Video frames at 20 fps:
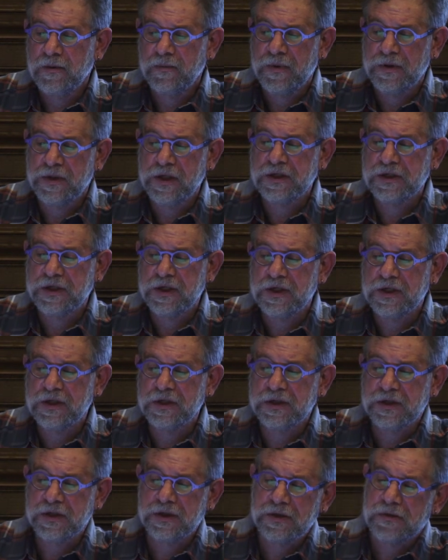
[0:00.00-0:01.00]
But this
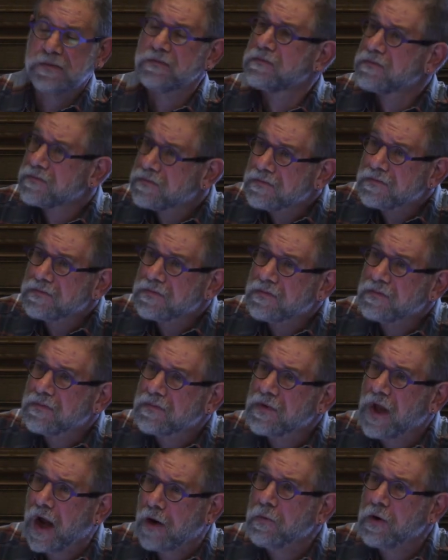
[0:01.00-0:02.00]
is
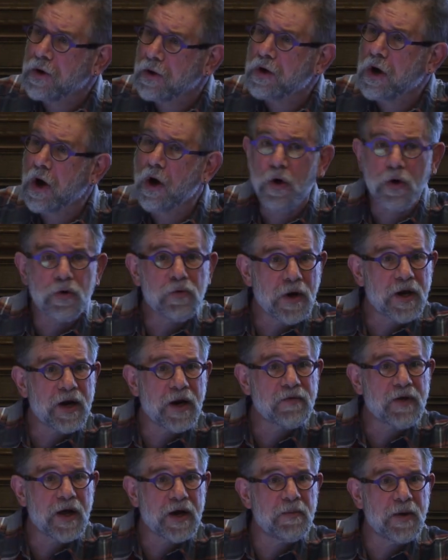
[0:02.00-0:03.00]
not real code, right?
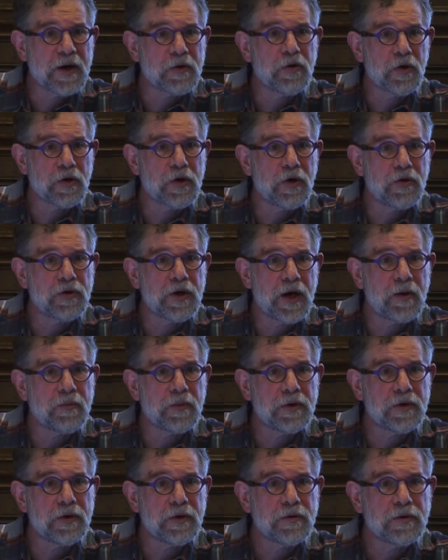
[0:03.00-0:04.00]
I've got to make real code
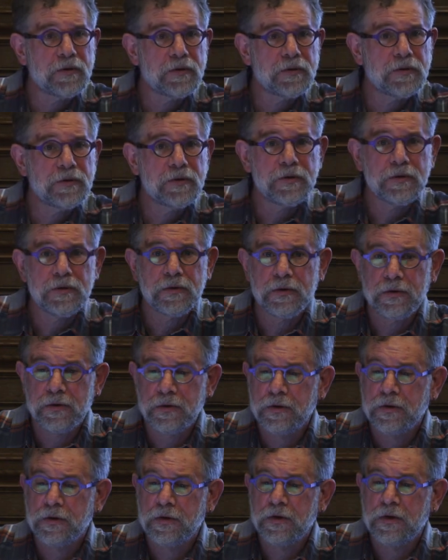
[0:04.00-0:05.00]
happen here.
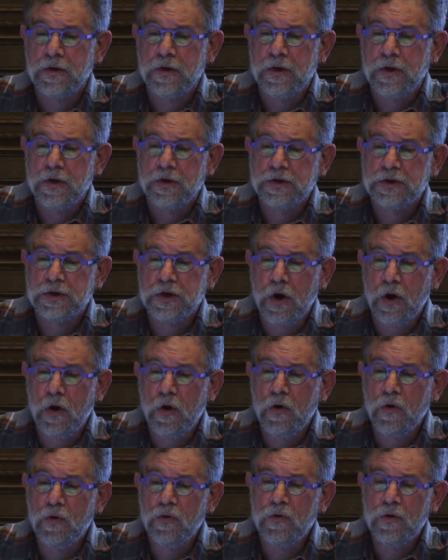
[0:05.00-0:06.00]

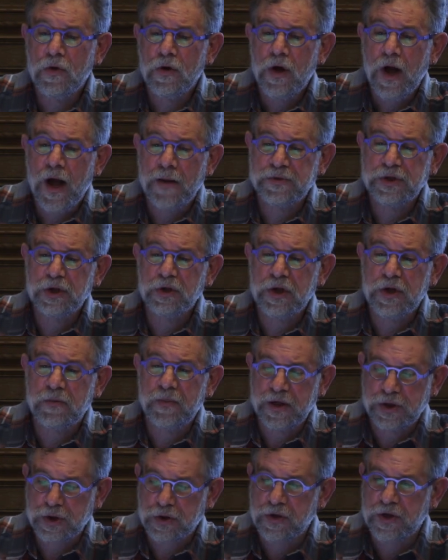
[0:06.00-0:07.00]
So I'm still going to
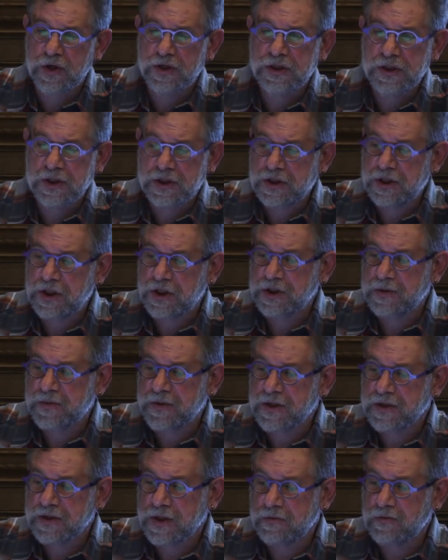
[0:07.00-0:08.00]
make sure that it succeeds
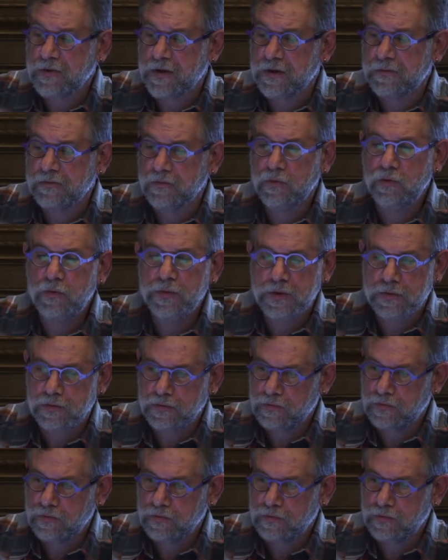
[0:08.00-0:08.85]
because I want it. Oops,